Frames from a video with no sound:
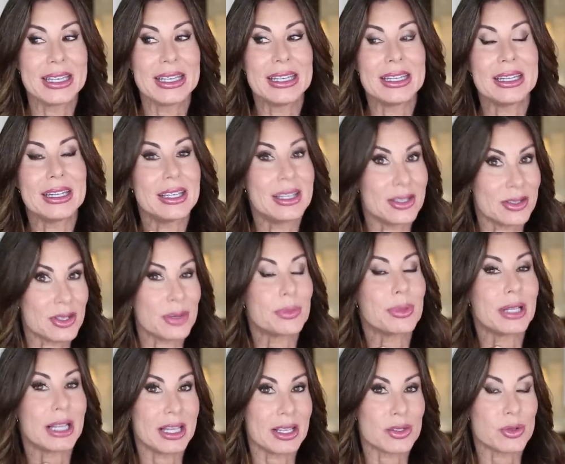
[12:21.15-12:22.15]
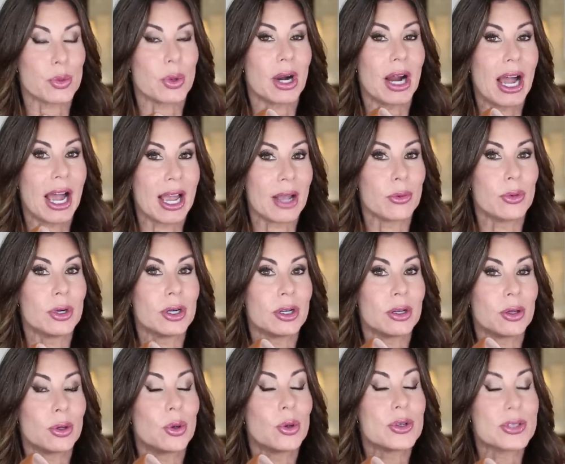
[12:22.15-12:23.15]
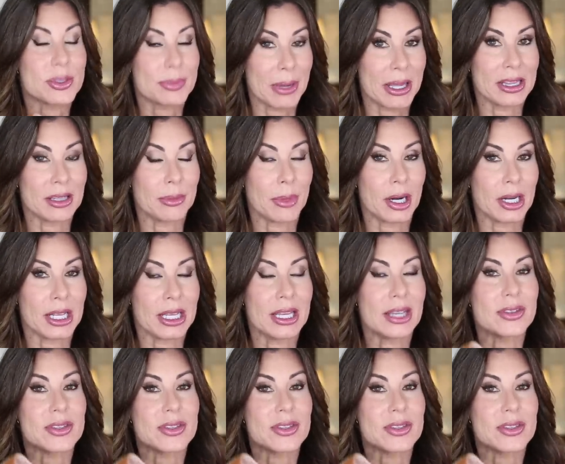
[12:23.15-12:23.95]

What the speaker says: it is a place where I will spend the money,